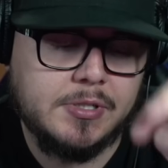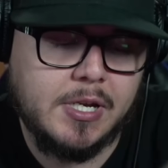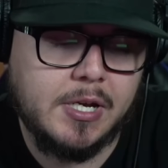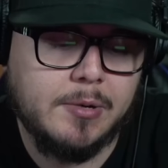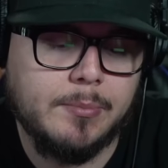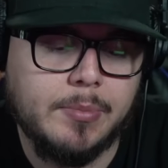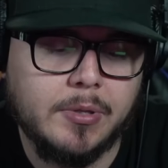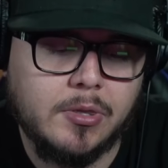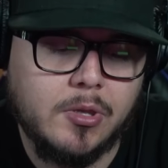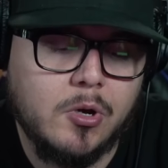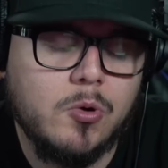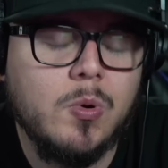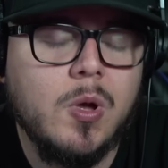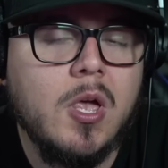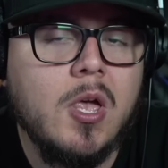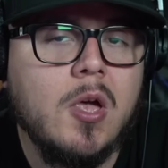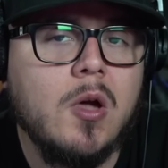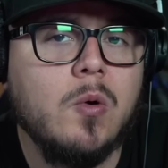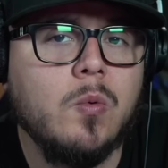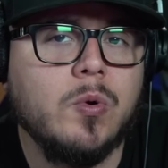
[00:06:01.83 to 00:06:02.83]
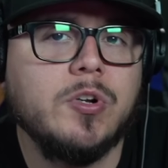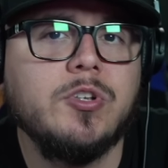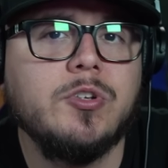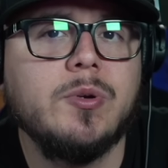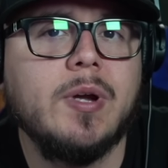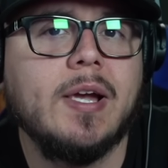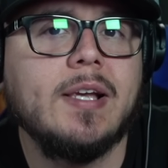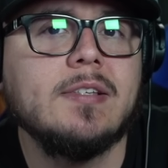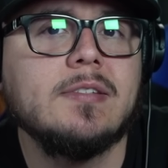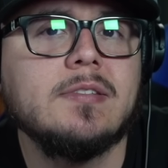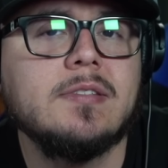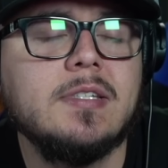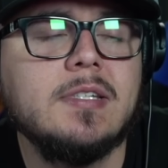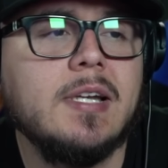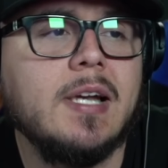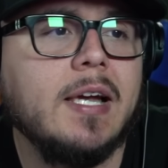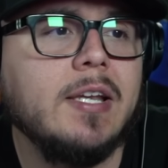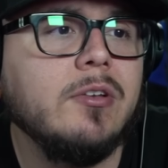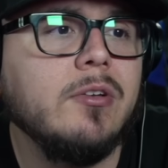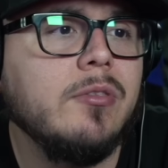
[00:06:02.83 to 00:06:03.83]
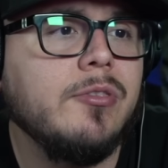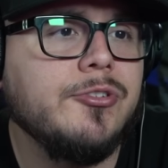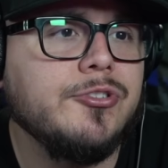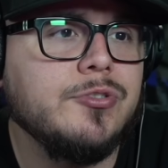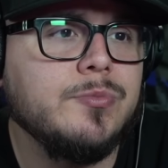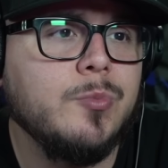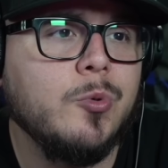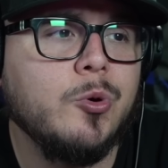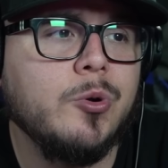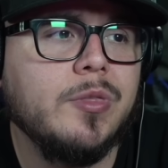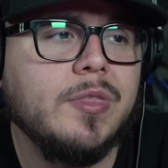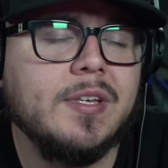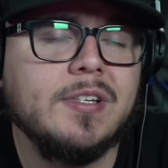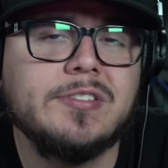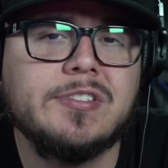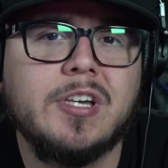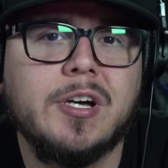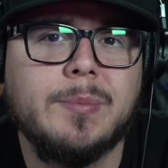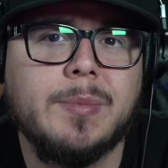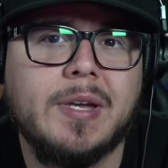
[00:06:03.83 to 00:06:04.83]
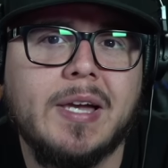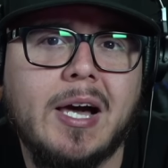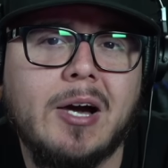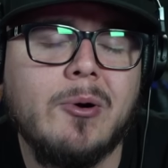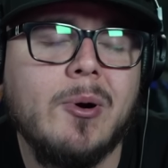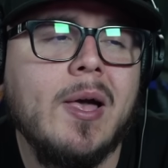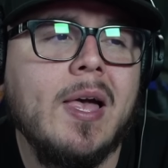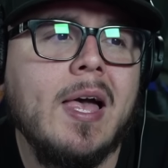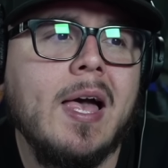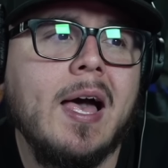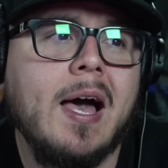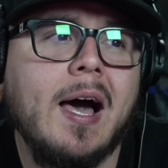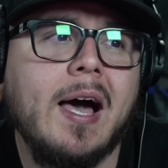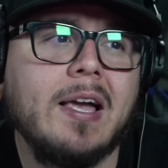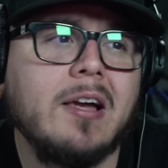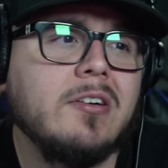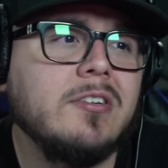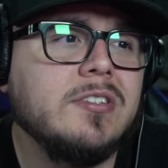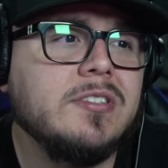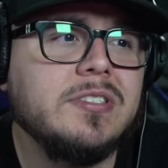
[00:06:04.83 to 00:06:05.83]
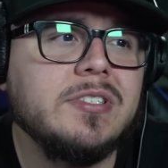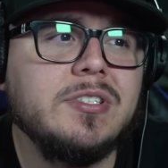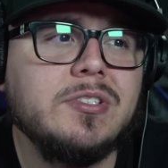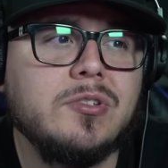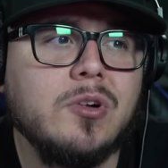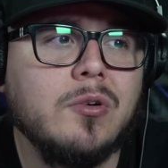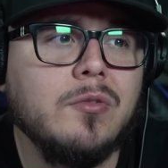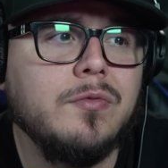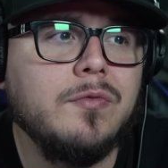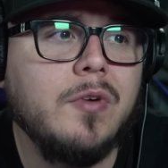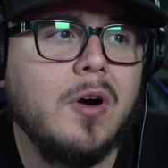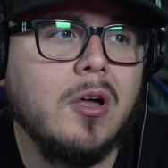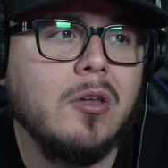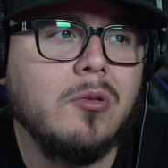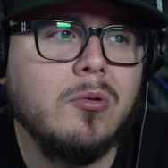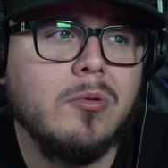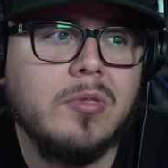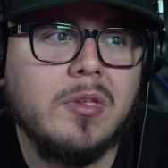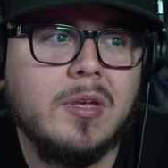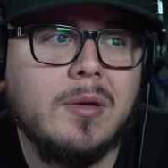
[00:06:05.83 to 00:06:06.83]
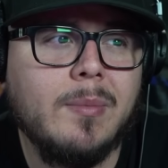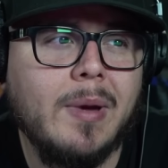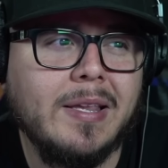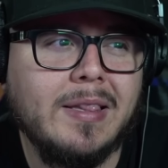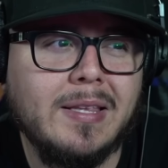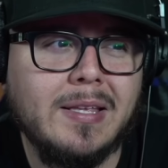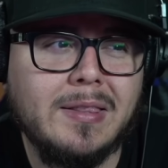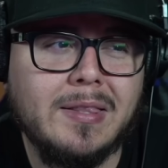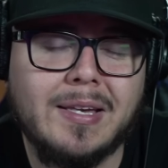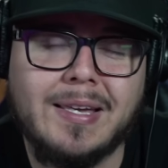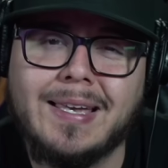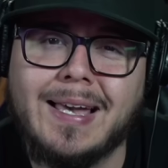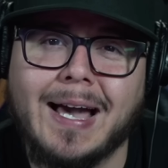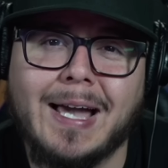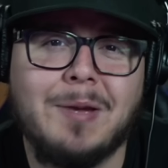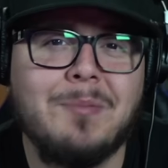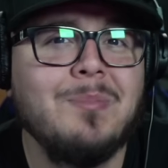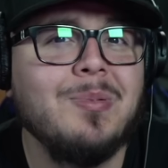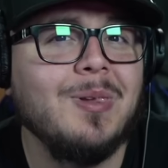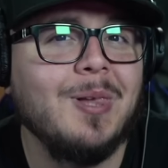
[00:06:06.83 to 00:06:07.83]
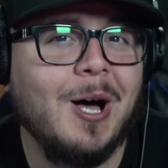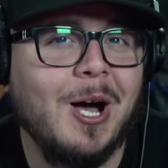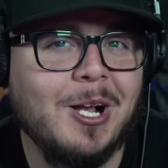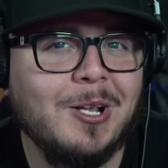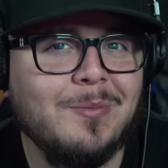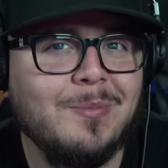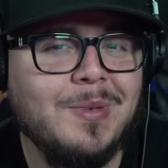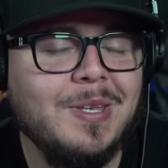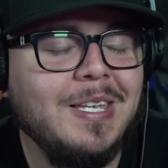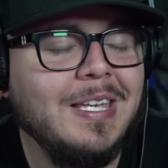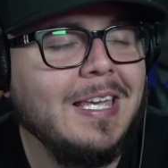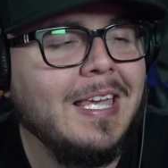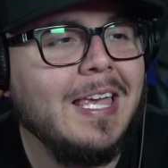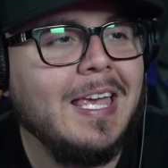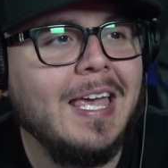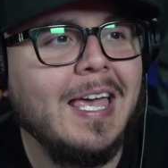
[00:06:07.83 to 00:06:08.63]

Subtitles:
down below. What do you guys think? I know there's more things coming out. I honestly don't follow them. I think the guy blocked me.